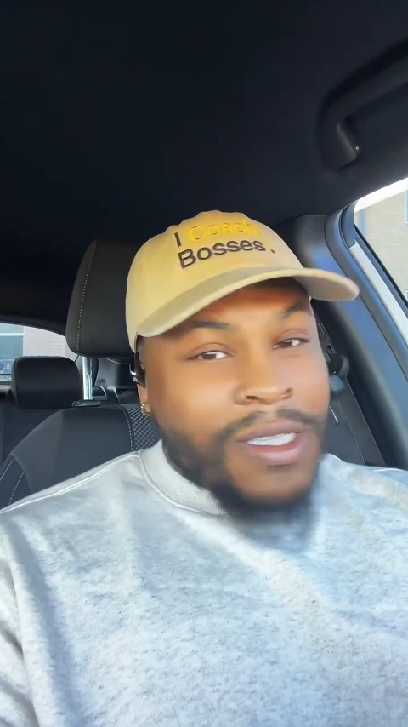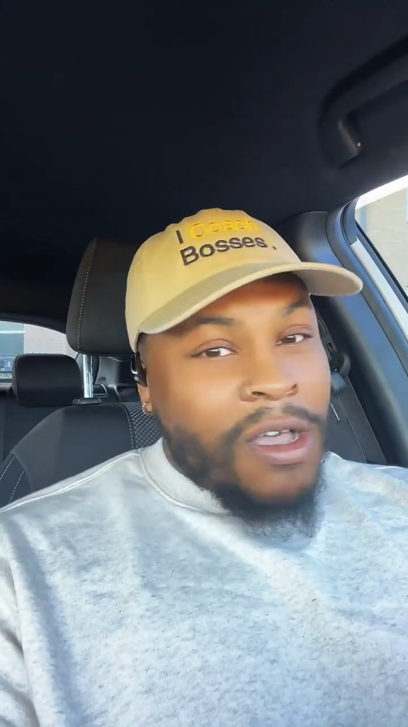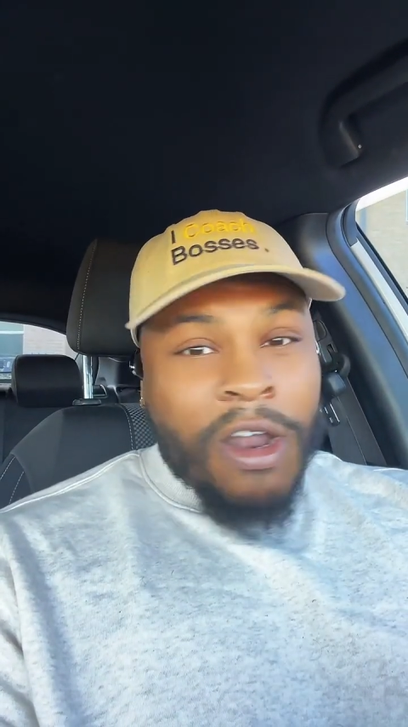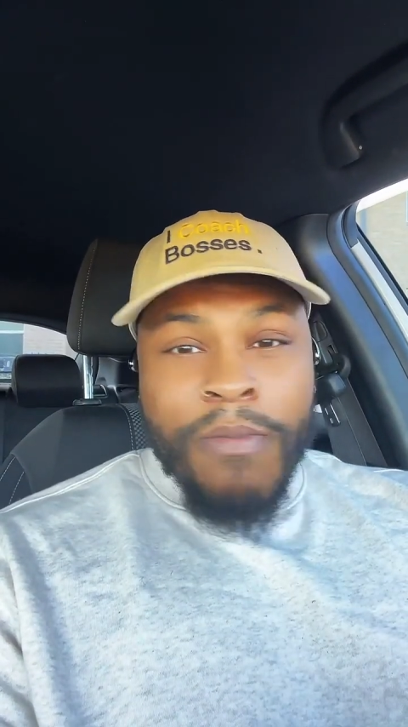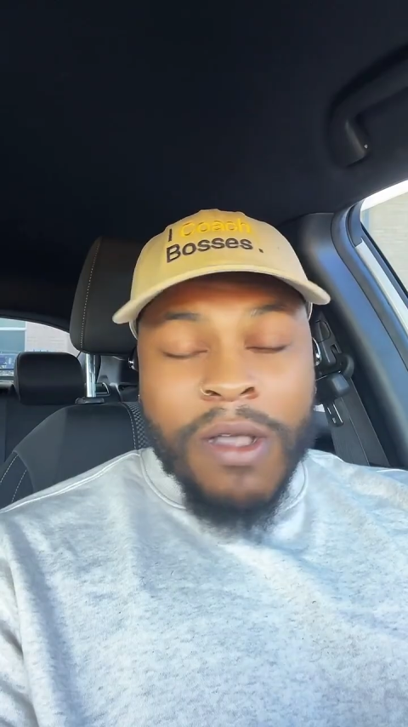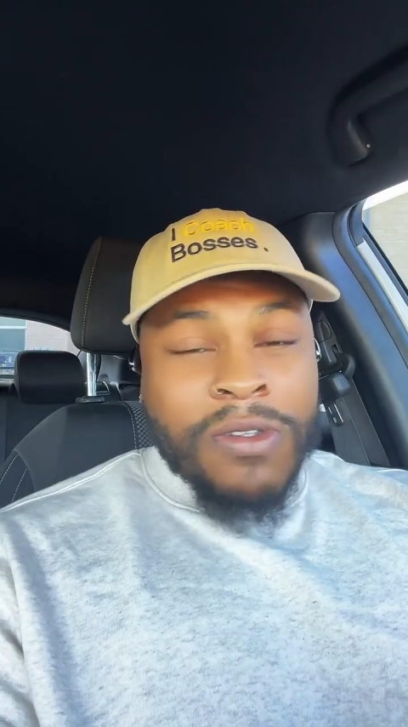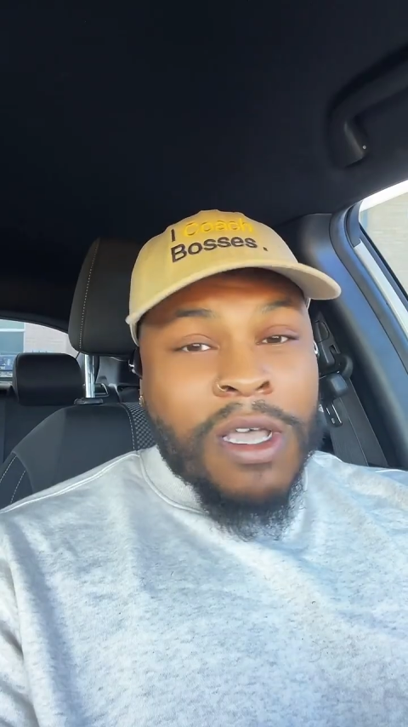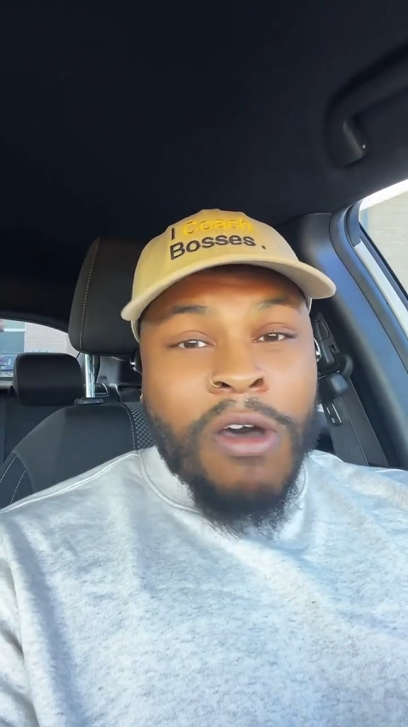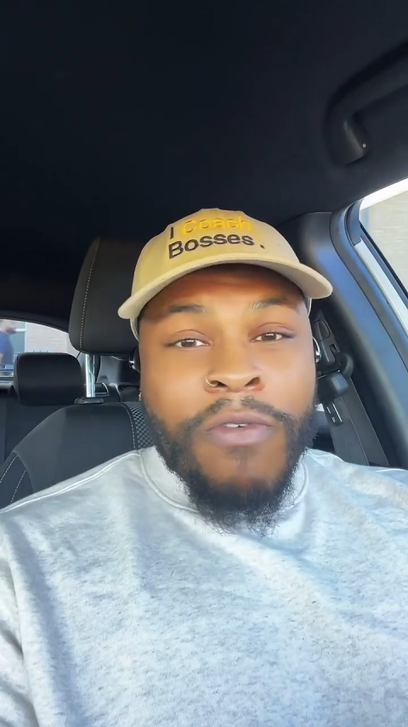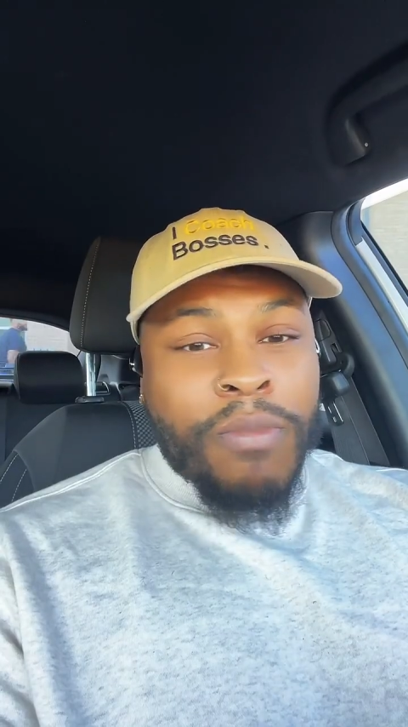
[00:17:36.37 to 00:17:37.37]
It's all about
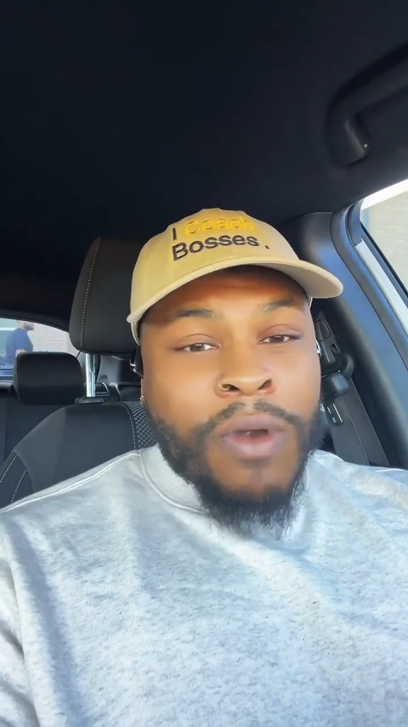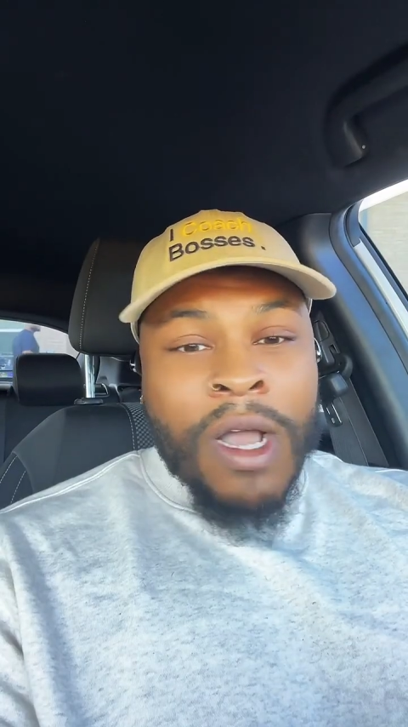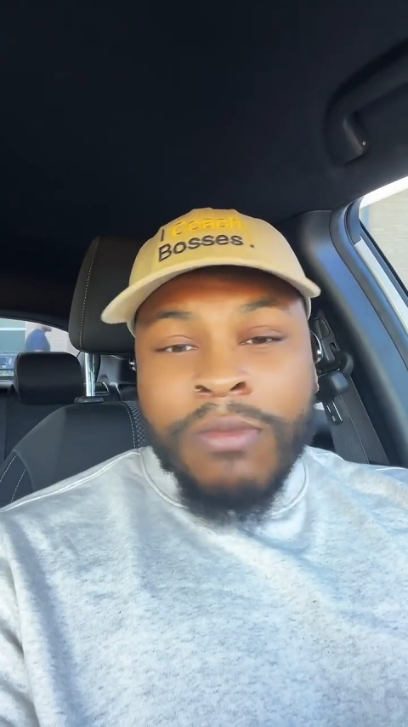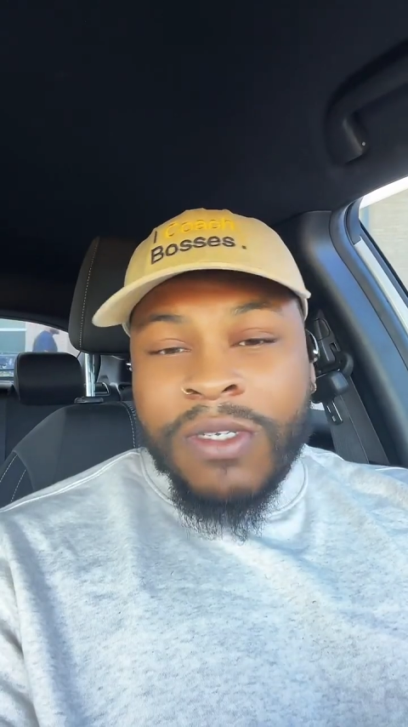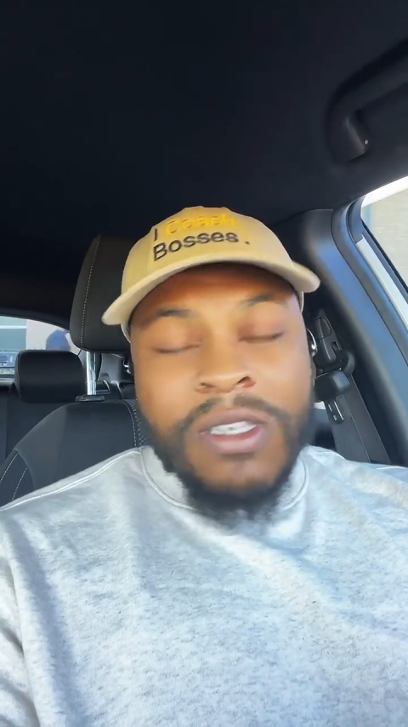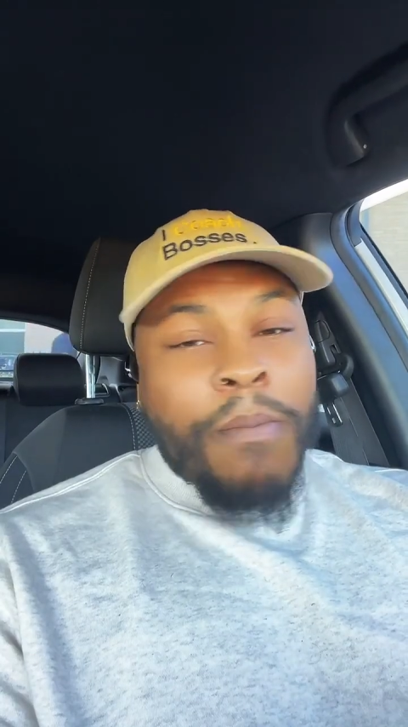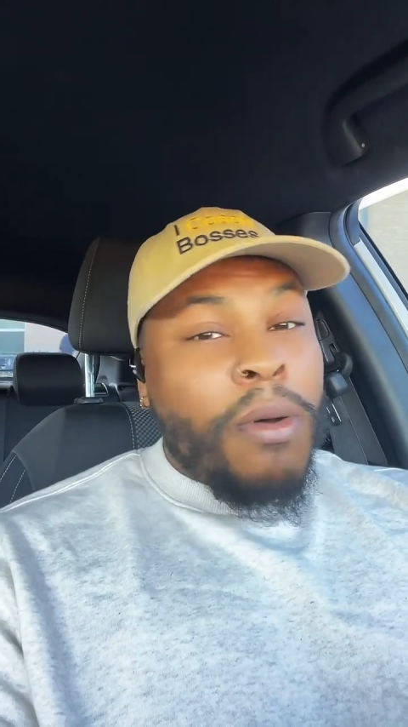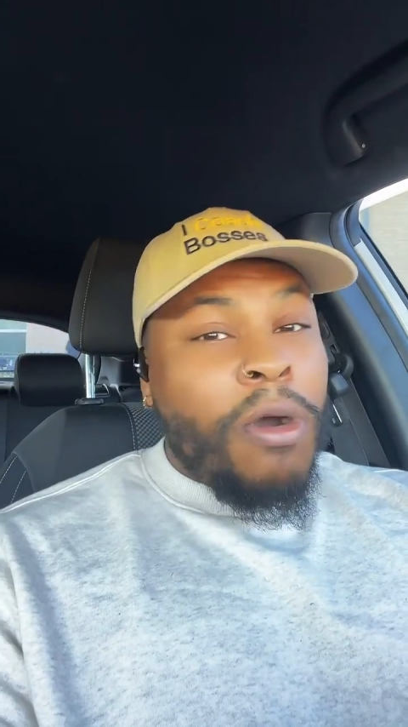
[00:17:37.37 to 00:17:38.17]
solving problems. It's a